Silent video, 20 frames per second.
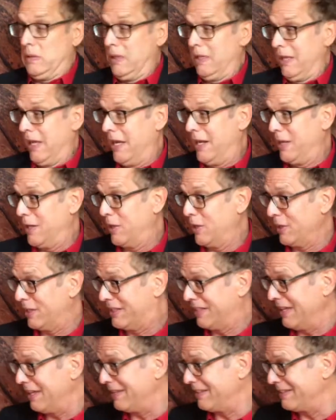and he looked
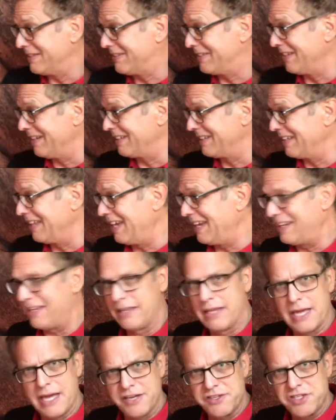at this young lady
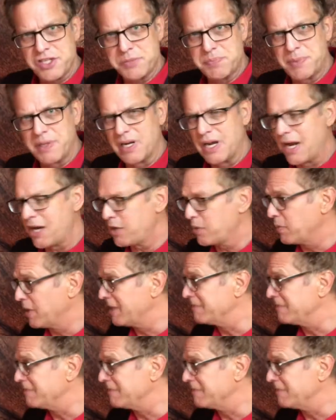that had just been hired,